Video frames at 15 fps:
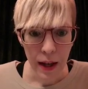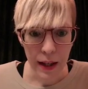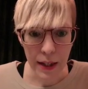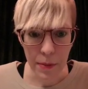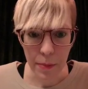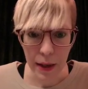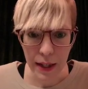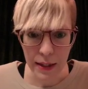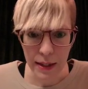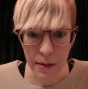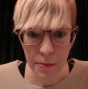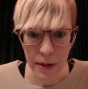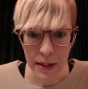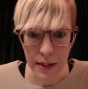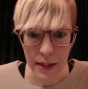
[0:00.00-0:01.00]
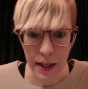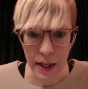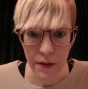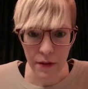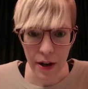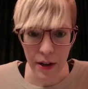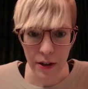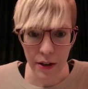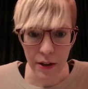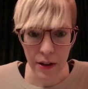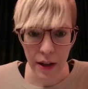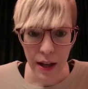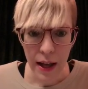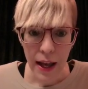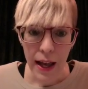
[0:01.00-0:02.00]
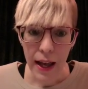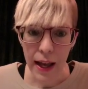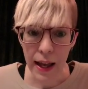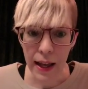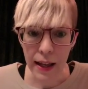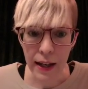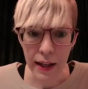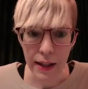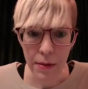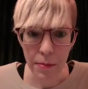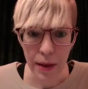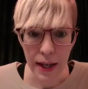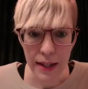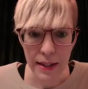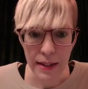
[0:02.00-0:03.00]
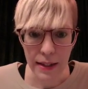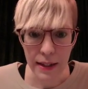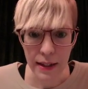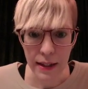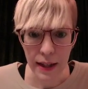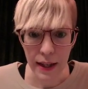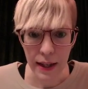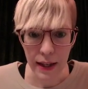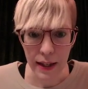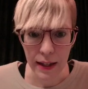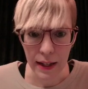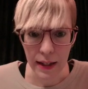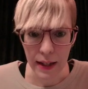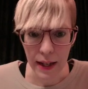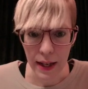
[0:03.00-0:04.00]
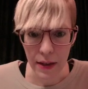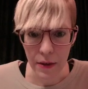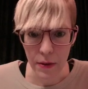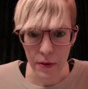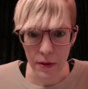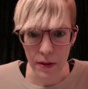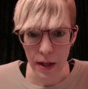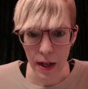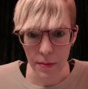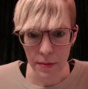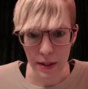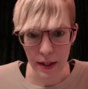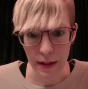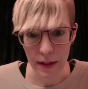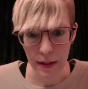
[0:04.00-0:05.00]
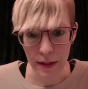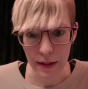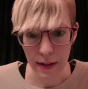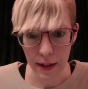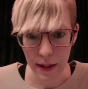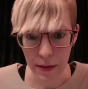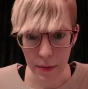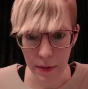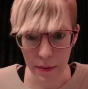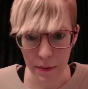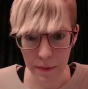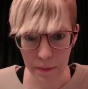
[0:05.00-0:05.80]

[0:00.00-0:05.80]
I can pass in my scan record, and I can pass in a nanos timestamp.